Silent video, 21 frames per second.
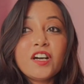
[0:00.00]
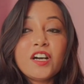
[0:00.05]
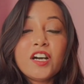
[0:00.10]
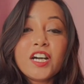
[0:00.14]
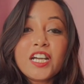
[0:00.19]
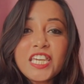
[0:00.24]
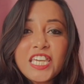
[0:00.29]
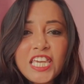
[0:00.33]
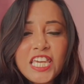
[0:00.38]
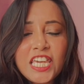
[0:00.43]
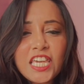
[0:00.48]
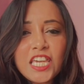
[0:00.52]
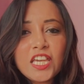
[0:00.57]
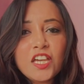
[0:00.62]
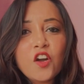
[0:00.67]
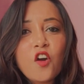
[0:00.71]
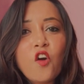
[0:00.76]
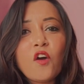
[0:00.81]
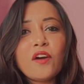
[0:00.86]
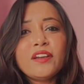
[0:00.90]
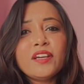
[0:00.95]
a king
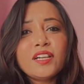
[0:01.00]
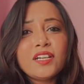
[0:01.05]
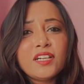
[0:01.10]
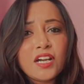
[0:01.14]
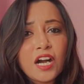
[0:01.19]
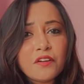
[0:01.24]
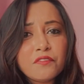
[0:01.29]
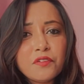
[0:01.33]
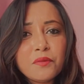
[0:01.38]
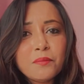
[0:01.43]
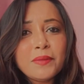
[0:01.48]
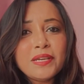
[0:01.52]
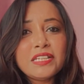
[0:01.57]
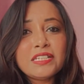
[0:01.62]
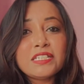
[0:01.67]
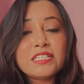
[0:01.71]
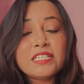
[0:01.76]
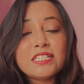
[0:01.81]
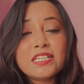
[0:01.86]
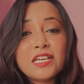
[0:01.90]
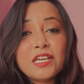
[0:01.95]
or a
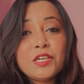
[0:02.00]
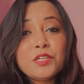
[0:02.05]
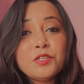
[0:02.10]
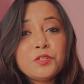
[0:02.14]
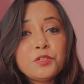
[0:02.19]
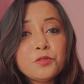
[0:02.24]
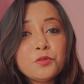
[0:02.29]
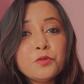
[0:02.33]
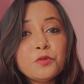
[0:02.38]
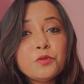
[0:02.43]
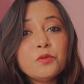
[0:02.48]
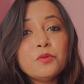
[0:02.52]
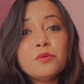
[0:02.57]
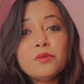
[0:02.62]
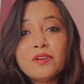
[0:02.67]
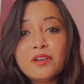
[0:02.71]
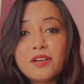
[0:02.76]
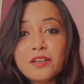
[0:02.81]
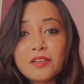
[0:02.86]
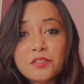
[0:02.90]
government to,